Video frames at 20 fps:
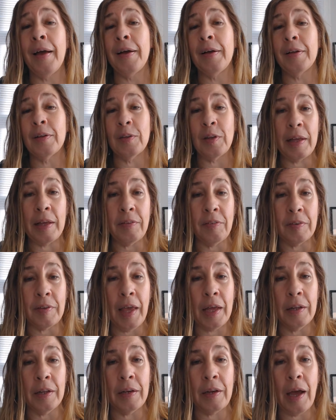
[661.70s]
Let's
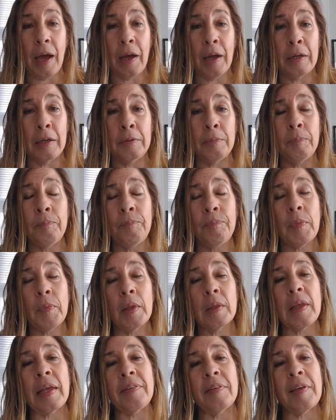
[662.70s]
get it on.
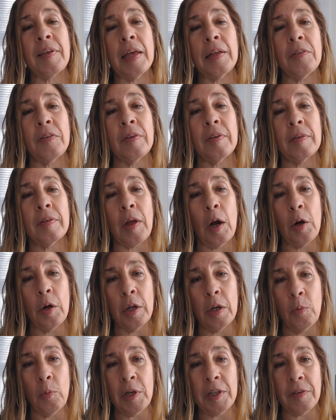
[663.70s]
Let's get
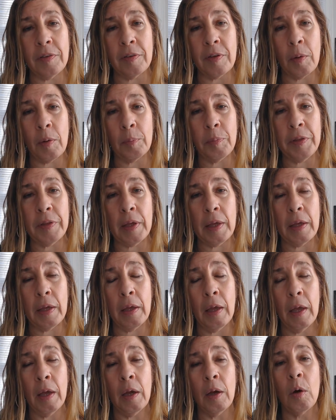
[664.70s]
started with something.
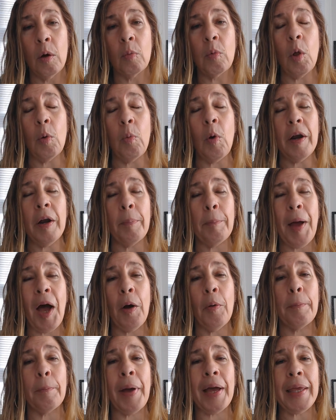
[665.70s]
Well, what
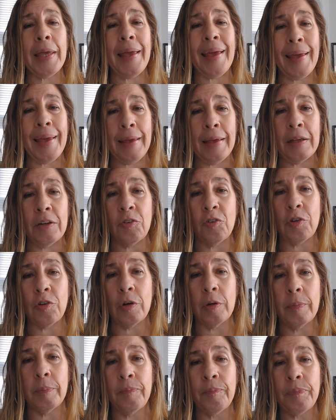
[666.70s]
about my age?
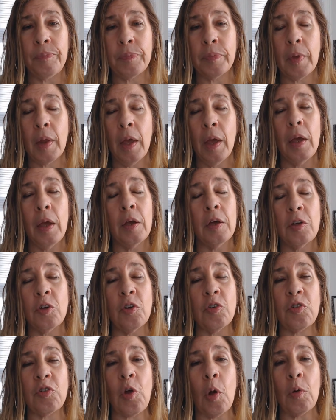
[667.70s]
Your
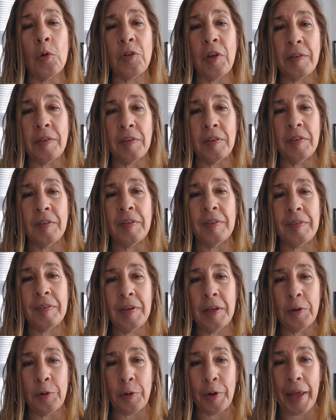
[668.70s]
soul doesn't see
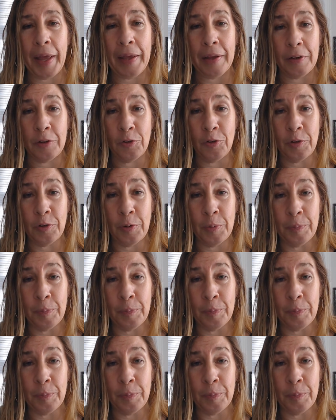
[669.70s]
your age.